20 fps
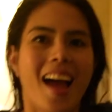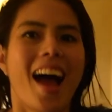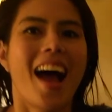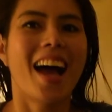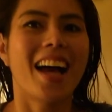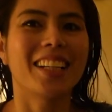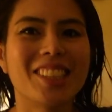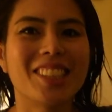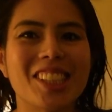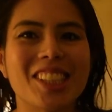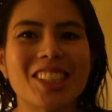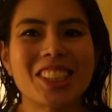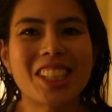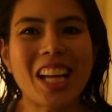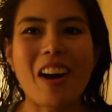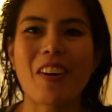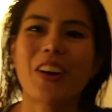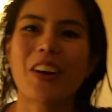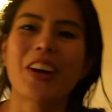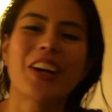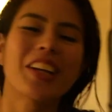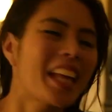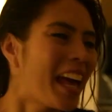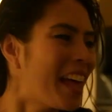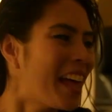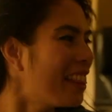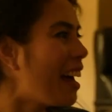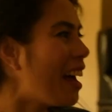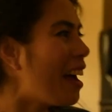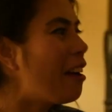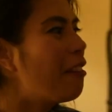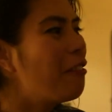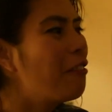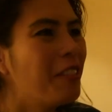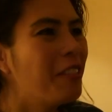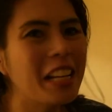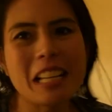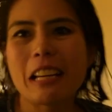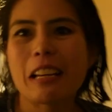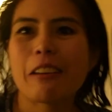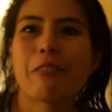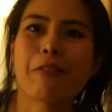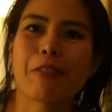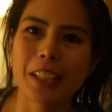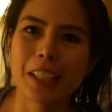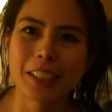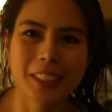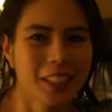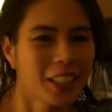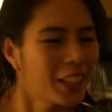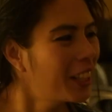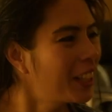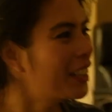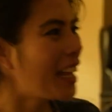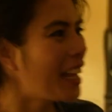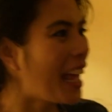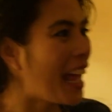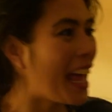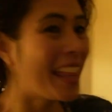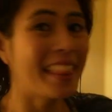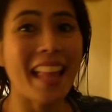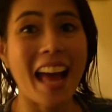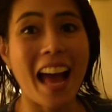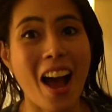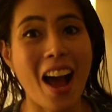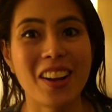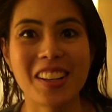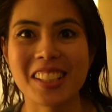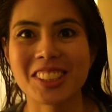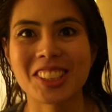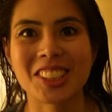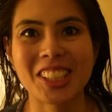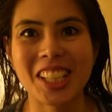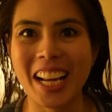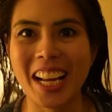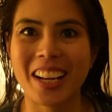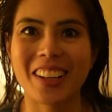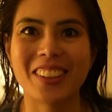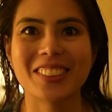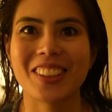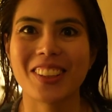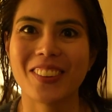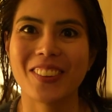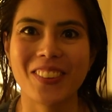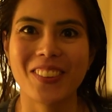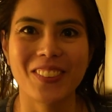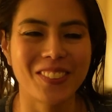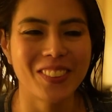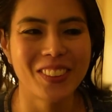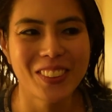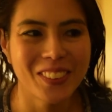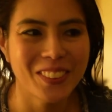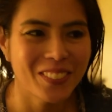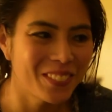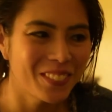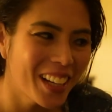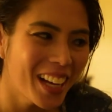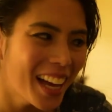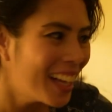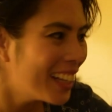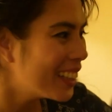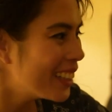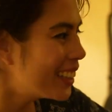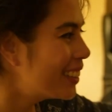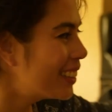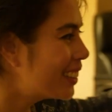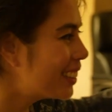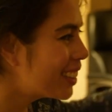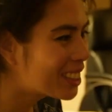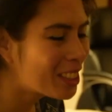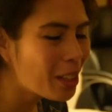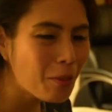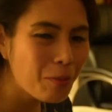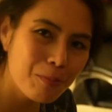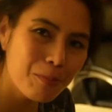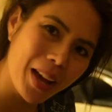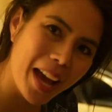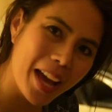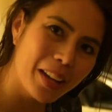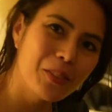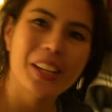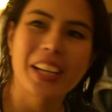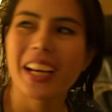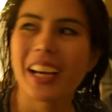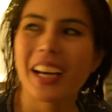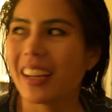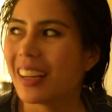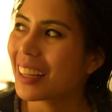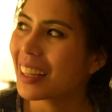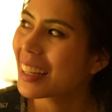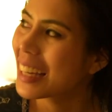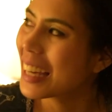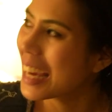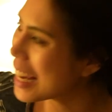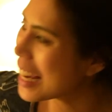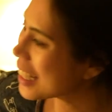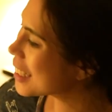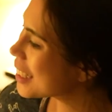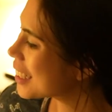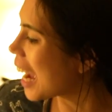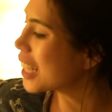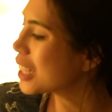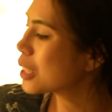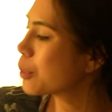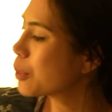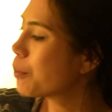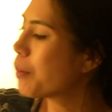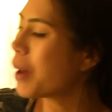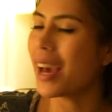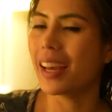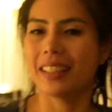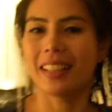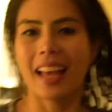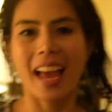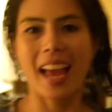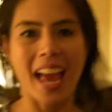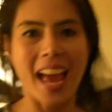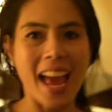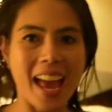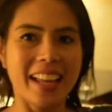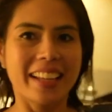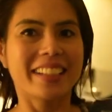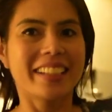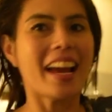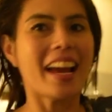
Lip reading: I just showered and that really feels good. And now let's check out the whole room. This is the bed. We got a king-size bed and